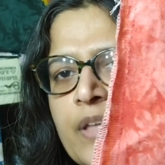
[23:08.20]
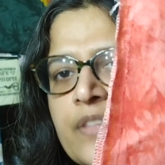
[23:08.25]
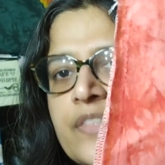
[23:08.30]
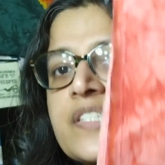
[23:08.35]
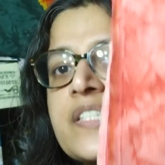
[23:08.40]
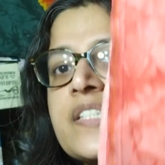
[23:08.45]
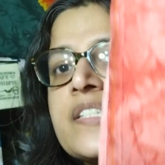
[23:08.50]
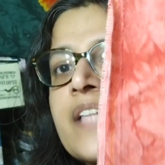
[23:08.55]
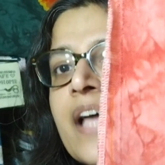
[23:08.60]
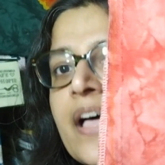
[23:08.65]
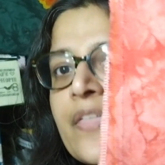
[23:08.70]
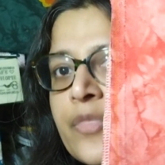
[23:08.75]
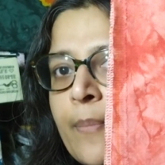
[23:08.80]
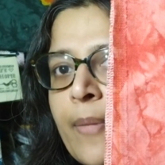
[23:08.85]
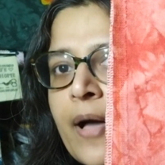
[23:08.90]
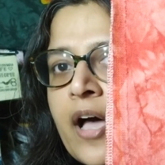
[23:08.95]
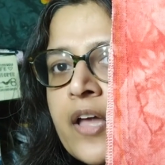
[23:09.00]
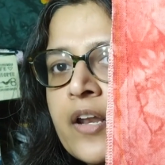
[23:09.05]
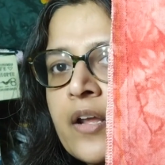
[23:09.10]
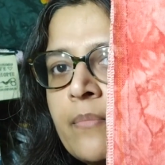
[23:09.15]
this is not the
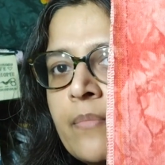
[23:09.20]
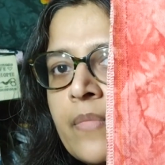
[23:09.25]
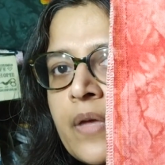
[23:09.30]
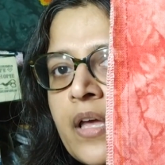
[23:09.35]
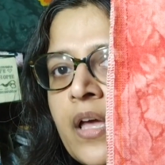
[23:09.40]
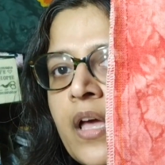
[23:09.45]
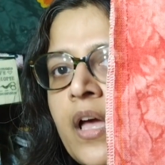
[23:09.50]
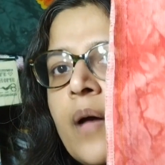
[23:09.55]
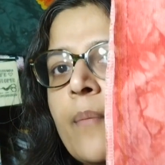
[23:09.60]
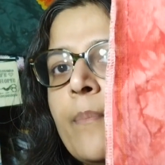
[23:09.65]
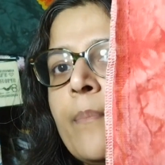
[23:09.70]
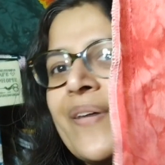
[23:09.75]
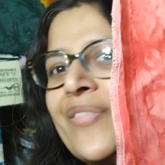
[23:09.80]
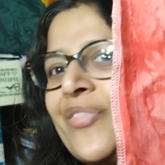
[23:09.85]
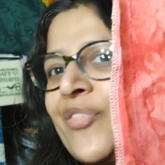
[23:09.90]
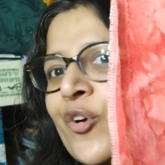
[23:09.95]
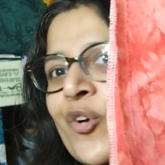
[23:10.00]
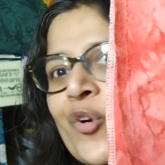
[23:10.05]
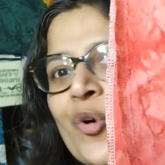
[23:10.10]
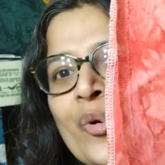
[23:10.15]
bottom,
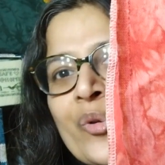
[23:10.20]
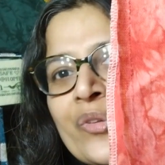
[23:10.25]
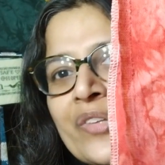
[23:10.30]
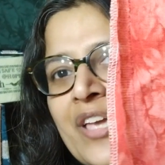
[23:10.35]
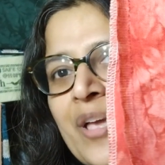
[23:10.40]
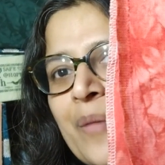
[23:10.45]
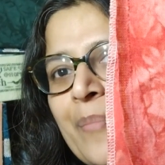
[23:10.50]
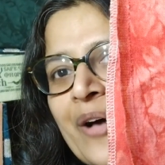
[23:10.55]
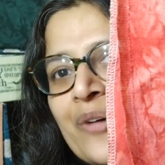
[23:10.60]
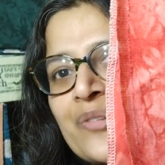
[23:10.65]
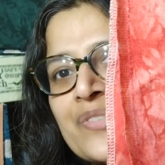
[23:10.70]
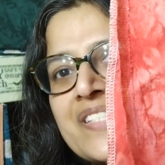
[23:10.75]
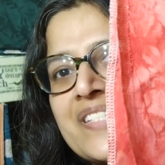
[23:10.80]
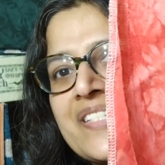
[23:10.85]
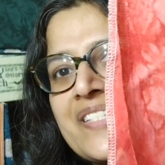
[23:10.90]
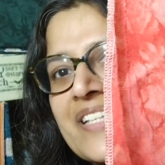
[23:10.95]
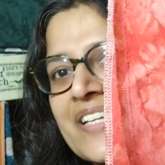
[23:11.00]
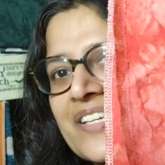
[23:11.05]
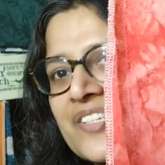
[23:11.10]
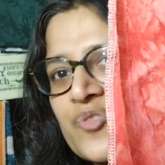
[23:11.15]
but there are only about
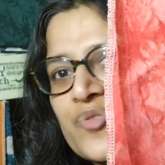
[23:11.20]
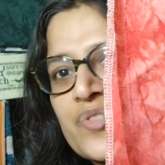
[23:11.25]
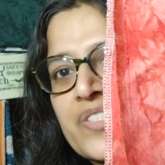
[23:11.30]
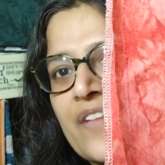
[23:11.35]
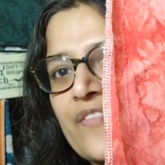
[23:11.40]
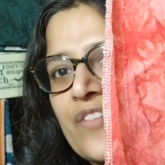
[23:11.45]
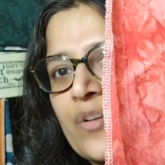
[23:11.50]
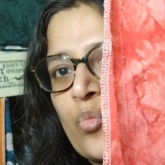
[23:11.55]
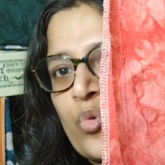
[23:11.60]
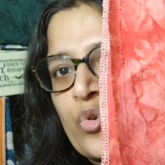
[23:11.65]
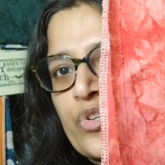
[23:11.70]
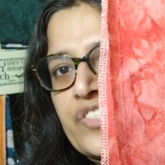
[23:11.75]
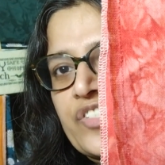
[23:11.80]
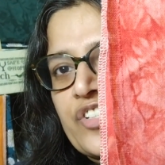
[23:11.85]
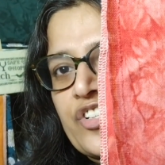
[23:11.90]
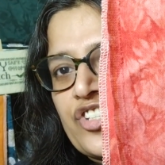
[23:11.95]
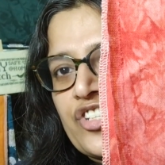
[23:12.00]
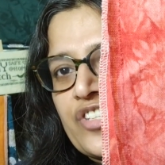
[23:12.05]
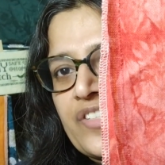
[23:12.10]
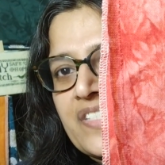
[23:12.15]
6 or 7 more
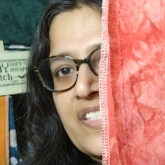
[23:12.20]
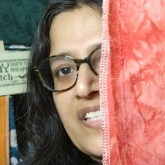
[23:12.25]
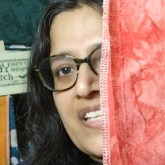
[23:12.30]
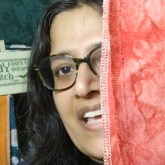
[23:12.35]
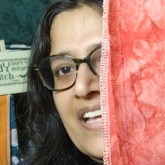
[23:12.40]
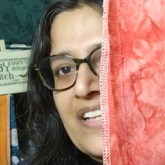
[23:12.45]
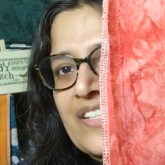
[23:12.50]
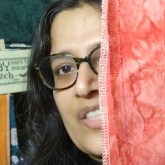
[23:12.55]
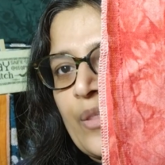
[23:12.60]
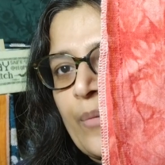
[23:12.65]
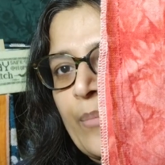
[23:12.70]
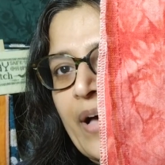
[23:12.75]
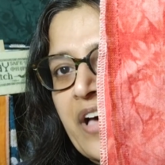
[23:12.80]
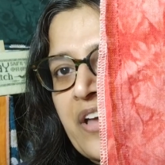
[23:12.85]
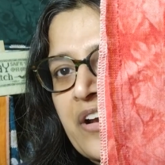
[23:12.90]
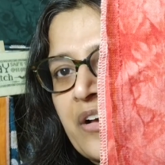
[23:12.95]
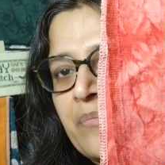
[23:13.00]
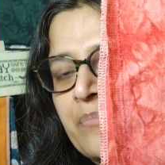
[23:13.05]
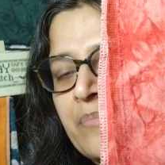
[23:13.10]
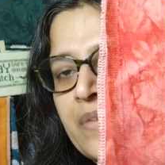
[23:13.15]
stitches to get to the
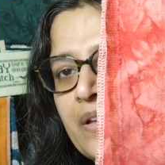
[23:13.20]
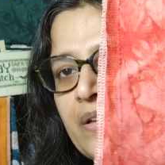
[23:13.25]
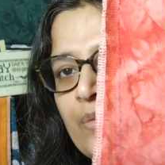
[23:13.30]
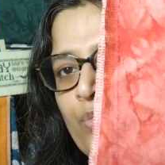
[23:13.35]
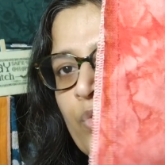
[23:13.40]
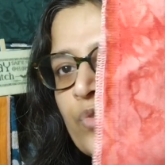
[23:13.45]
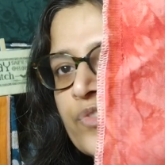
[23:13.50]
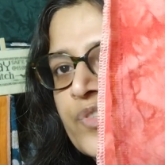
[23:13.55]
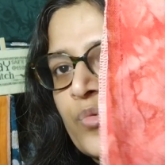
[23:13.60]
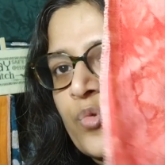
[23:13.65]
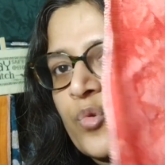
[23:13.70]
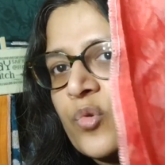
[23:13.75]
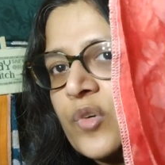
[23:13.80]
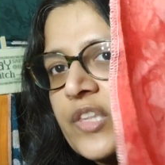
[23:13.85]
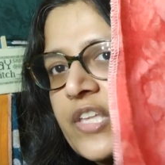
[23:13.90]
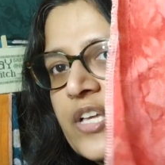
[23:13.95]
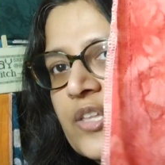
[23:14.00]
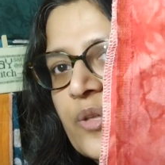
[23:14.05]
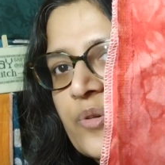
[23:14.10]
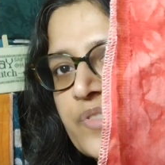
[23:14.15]
bottom. So we're
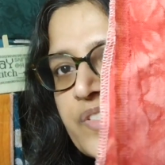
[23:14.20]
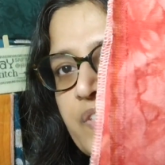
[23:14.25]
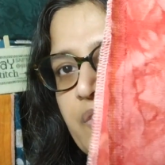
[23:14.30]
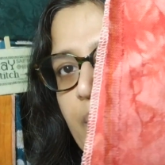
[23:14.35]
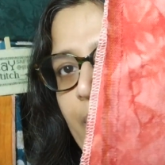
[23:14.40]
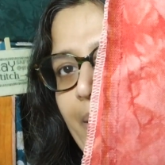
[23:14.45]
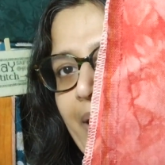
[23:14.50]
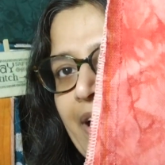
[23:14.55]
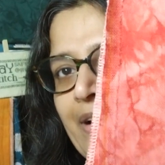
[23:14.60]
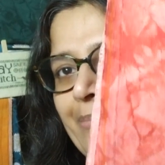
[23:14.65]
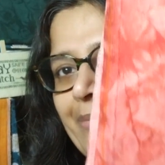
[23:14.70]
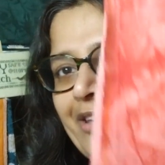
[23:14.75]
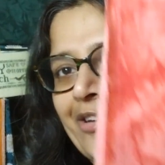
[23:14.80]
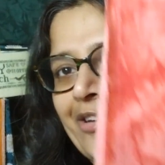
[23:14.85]
really close to the bottom